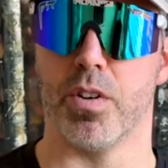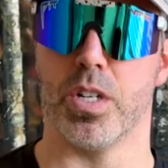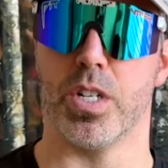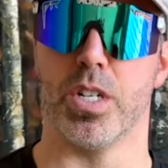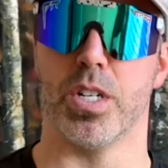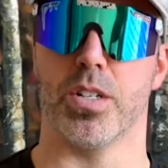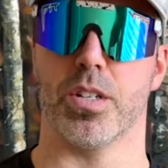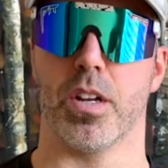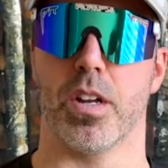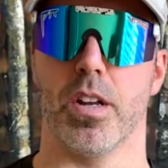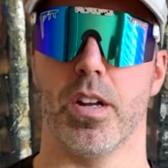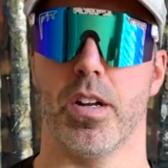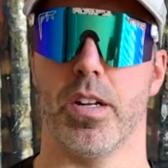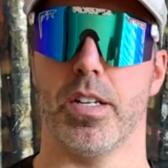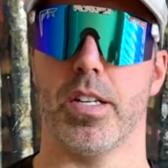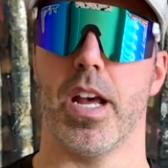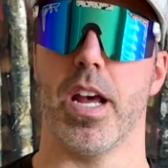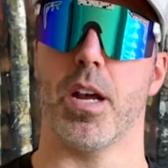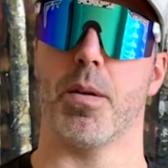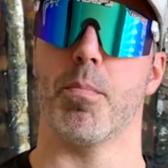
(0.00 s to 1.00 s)
which is gonna
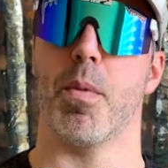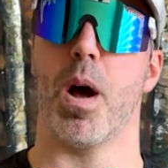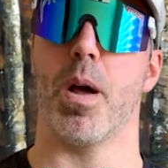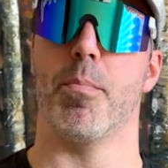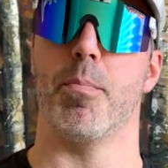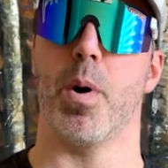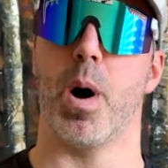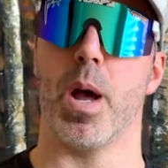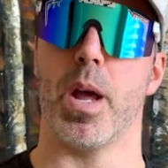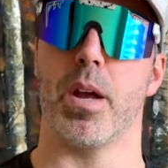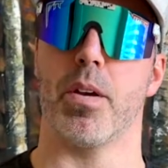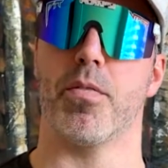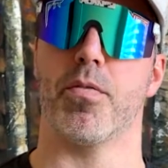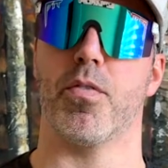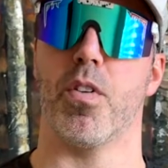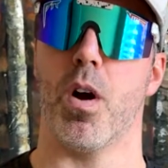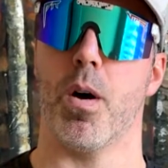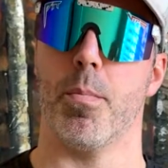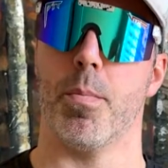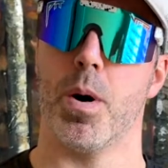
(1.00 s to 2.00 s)
take my bike
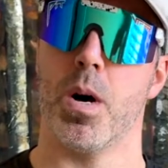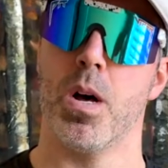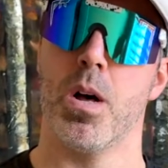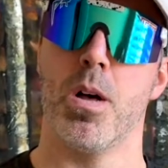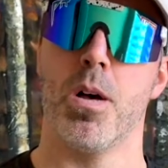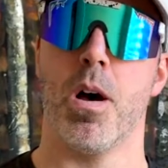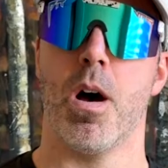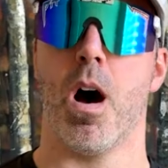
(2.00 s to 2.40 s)
from